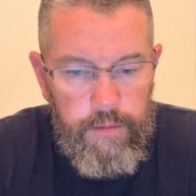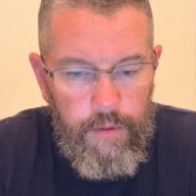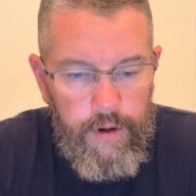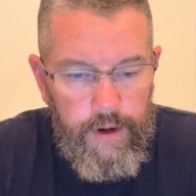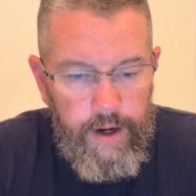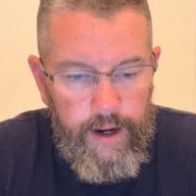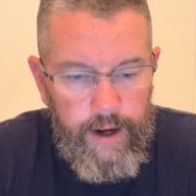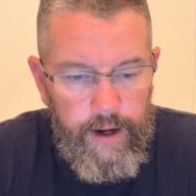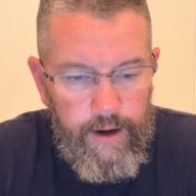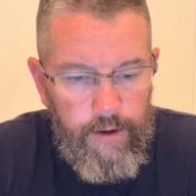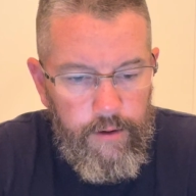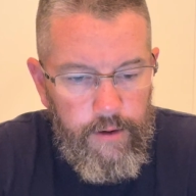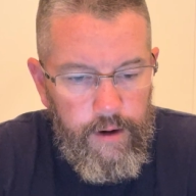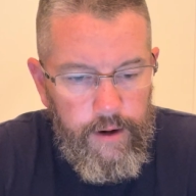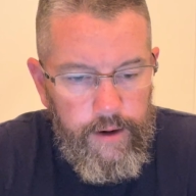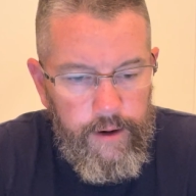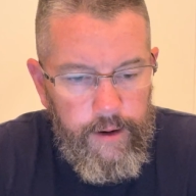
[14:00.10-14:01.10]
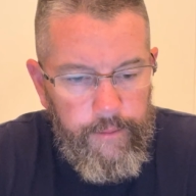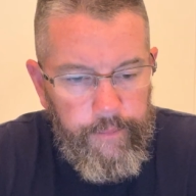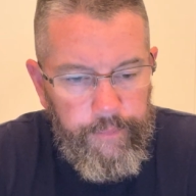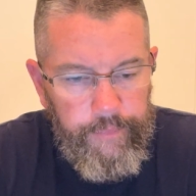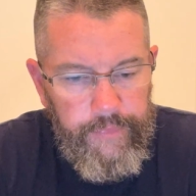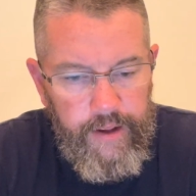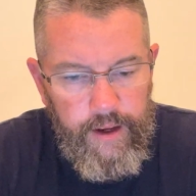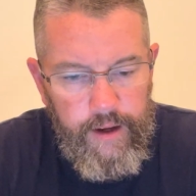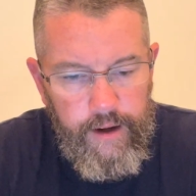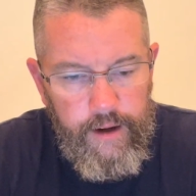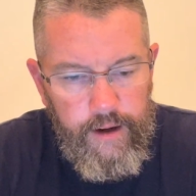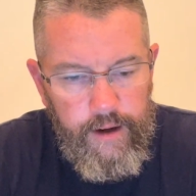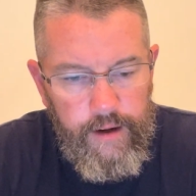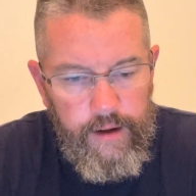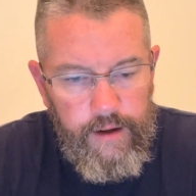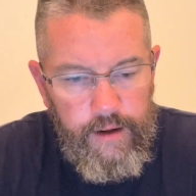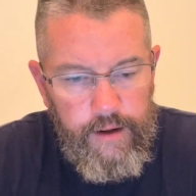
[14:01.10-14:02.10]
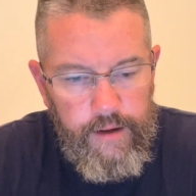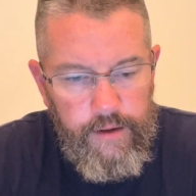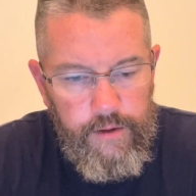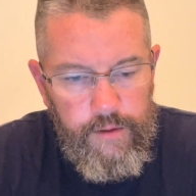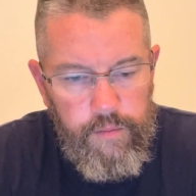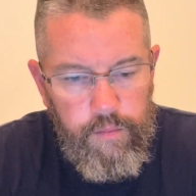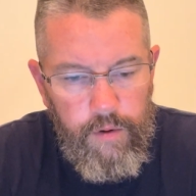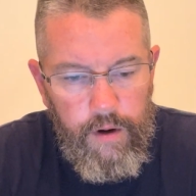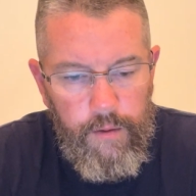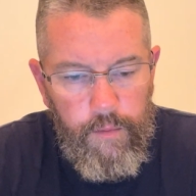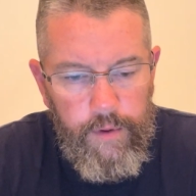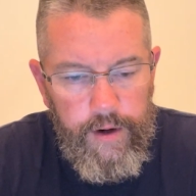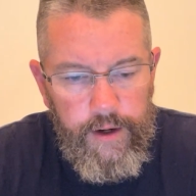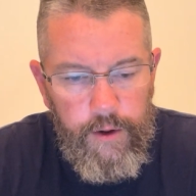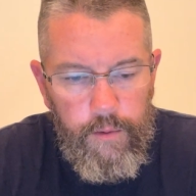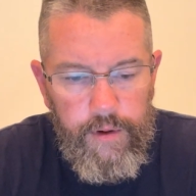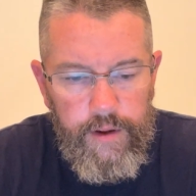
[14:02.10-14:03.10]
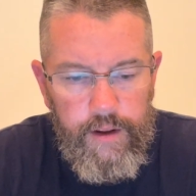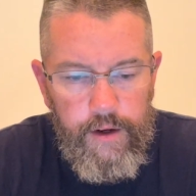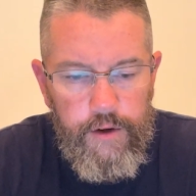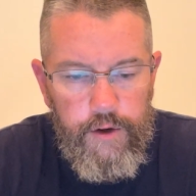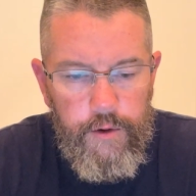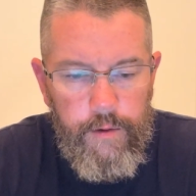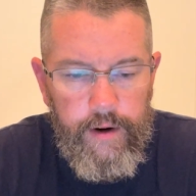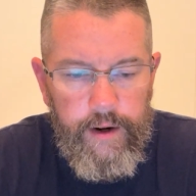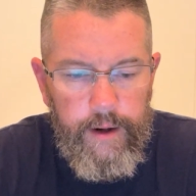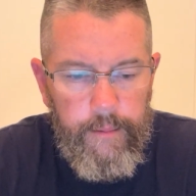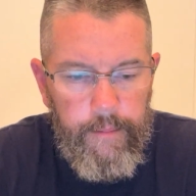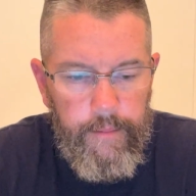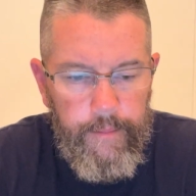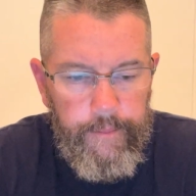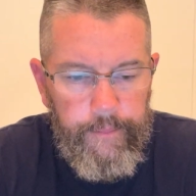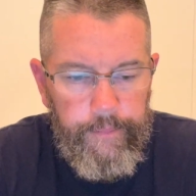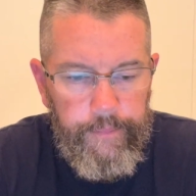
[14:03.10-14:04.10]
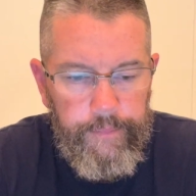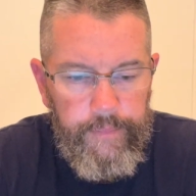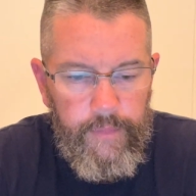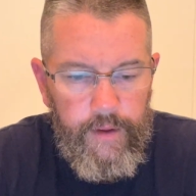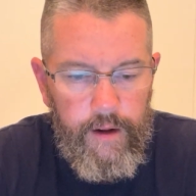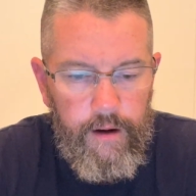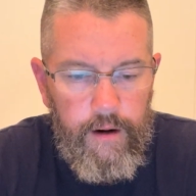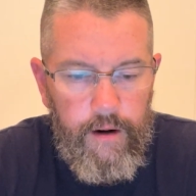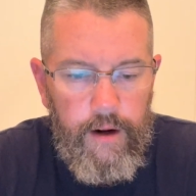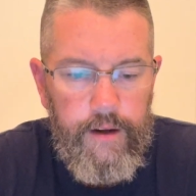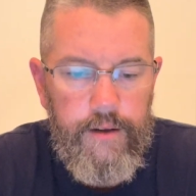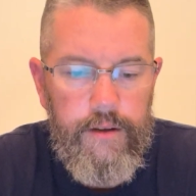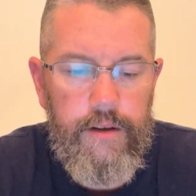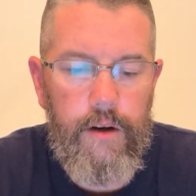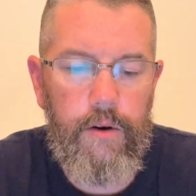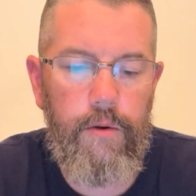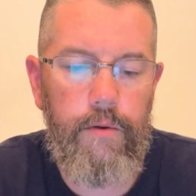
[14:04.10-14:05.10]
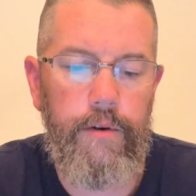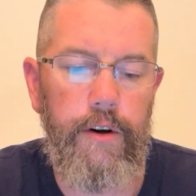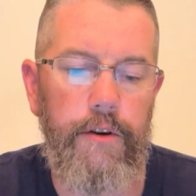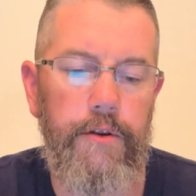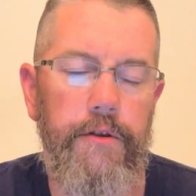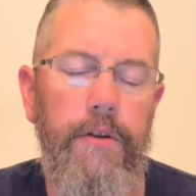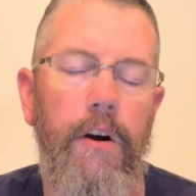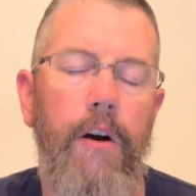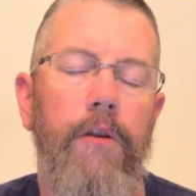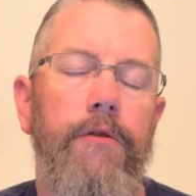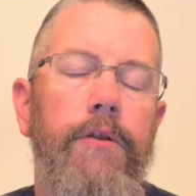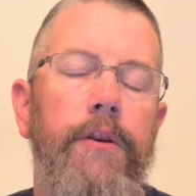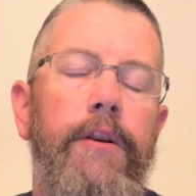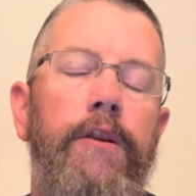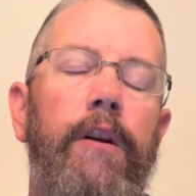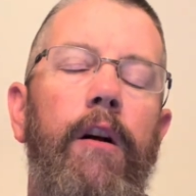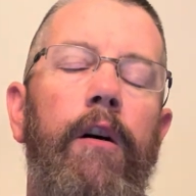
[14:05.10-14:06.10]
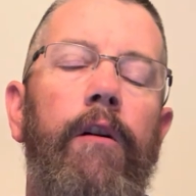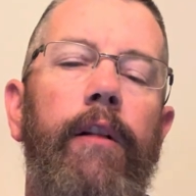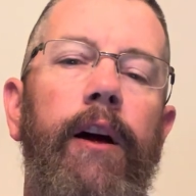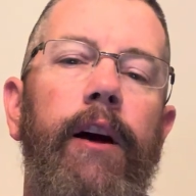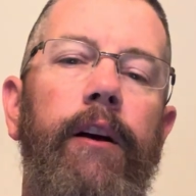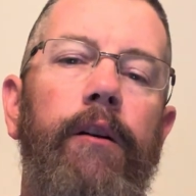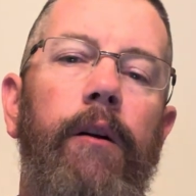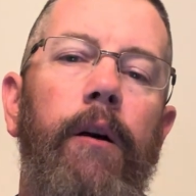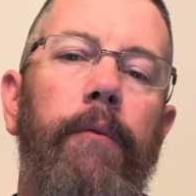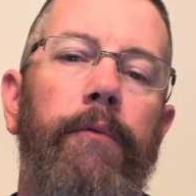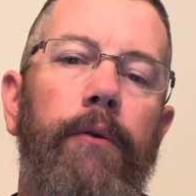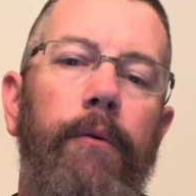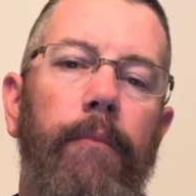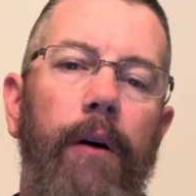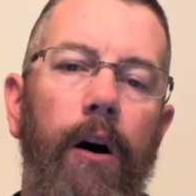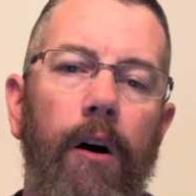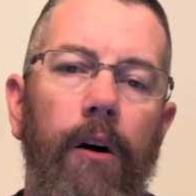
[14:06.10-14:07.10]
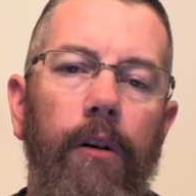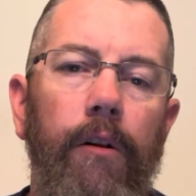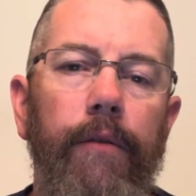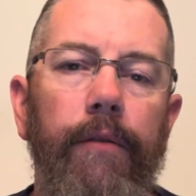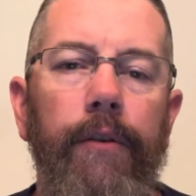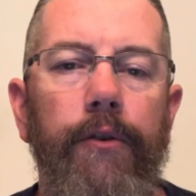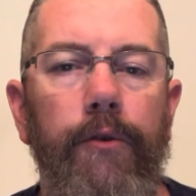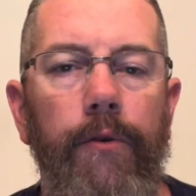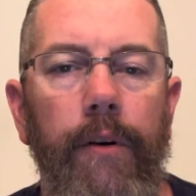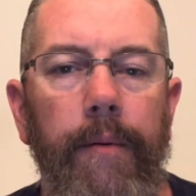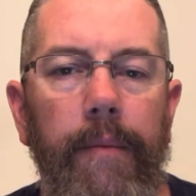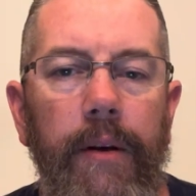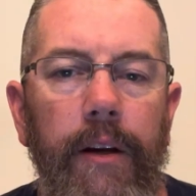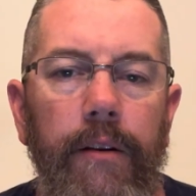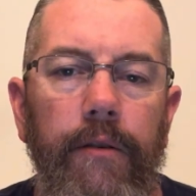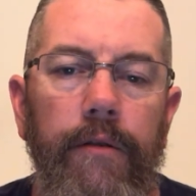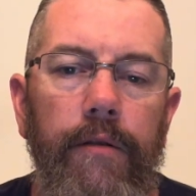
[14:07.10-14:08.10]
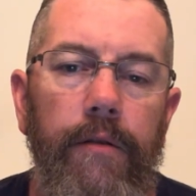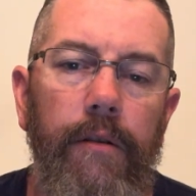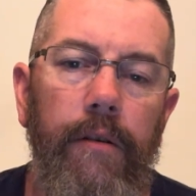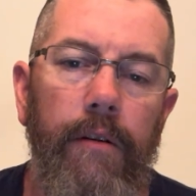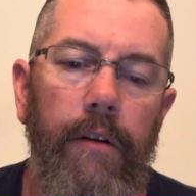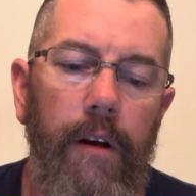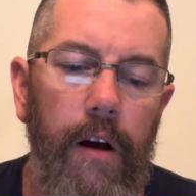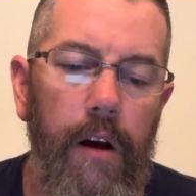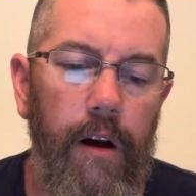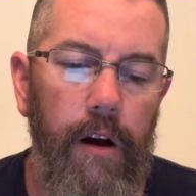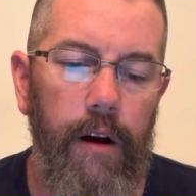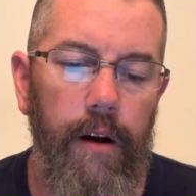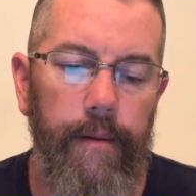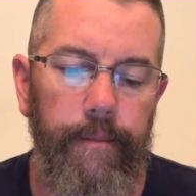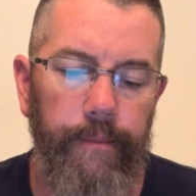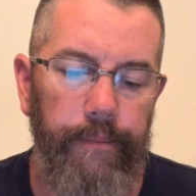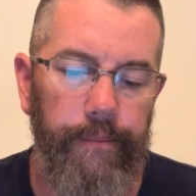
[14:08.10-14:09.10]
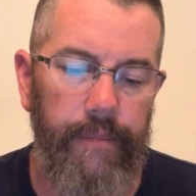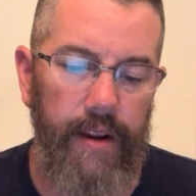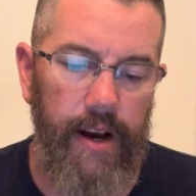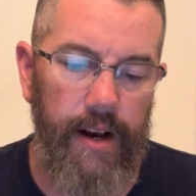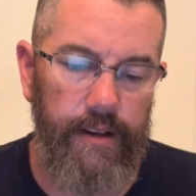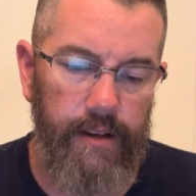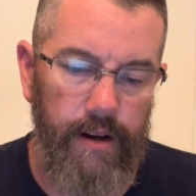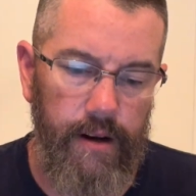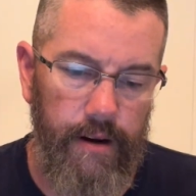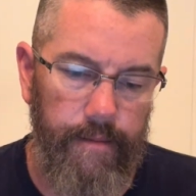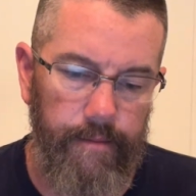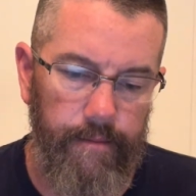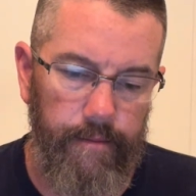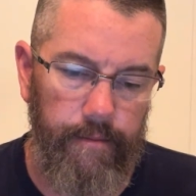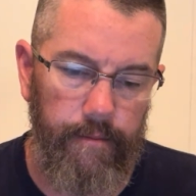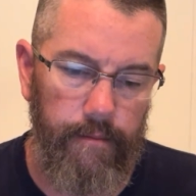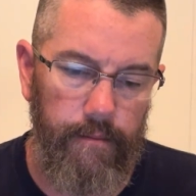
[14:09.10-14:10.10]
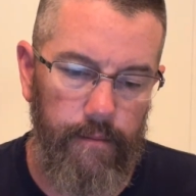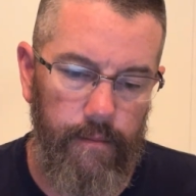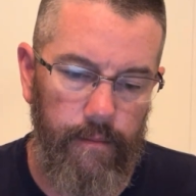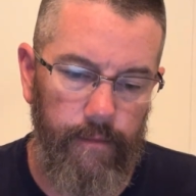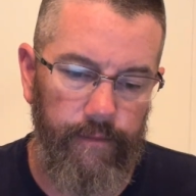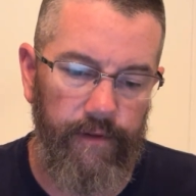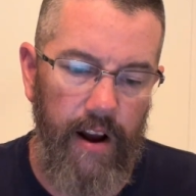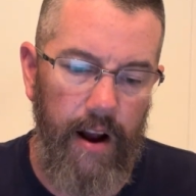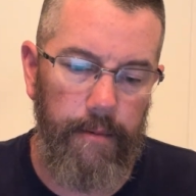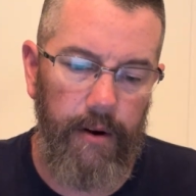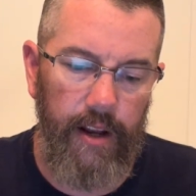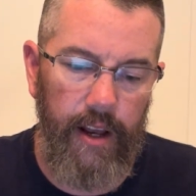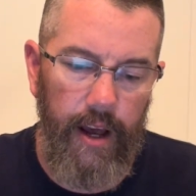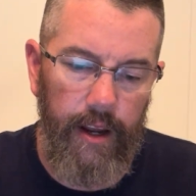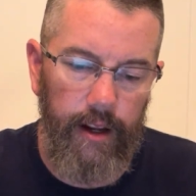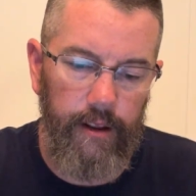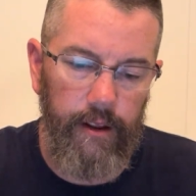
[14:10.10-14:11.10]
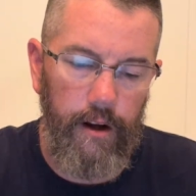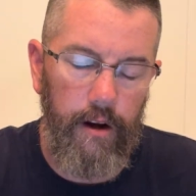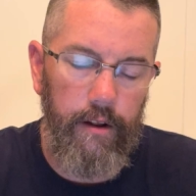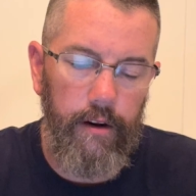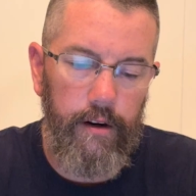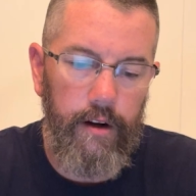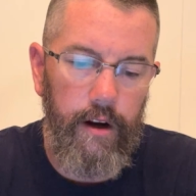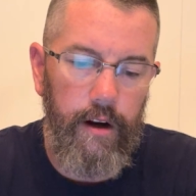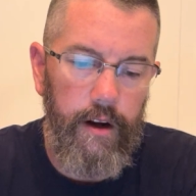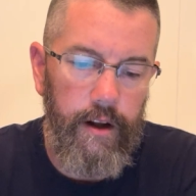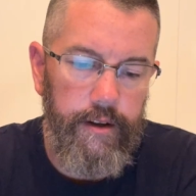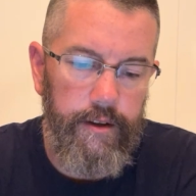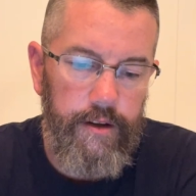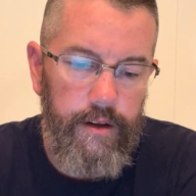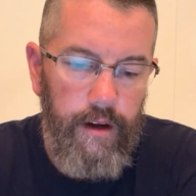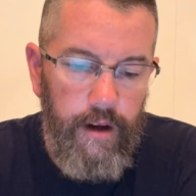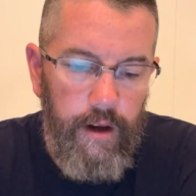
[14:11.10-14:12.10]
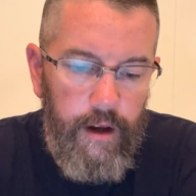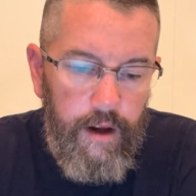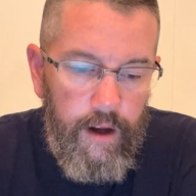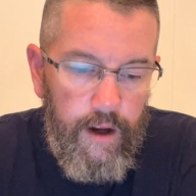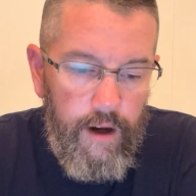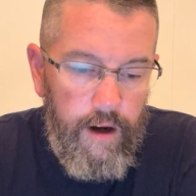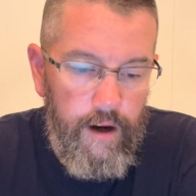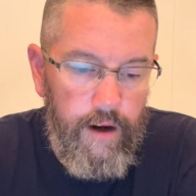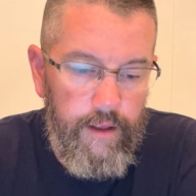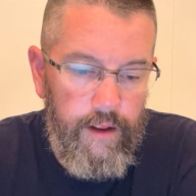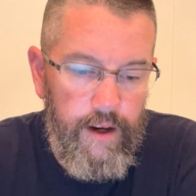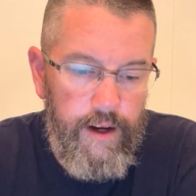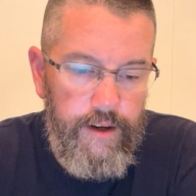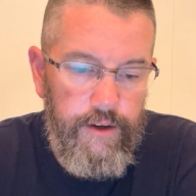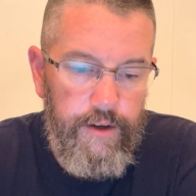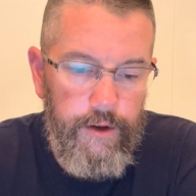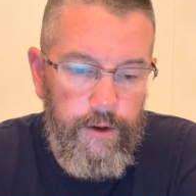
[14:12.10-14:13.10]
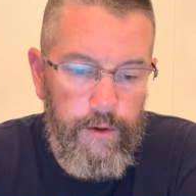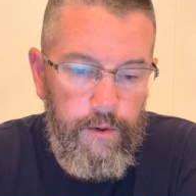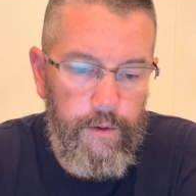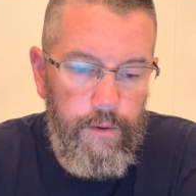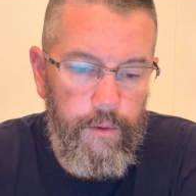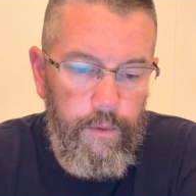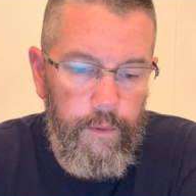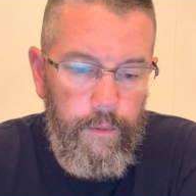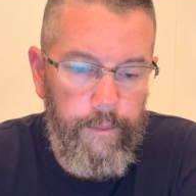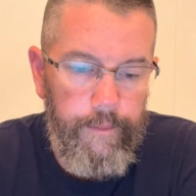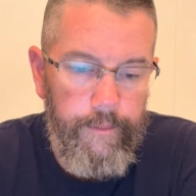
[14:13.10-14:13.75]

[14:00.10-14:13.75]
one down is what we do with the trim. All right, so your sausage and all that comes from all of the trimmings as I'm fabricating the other cuts, unless you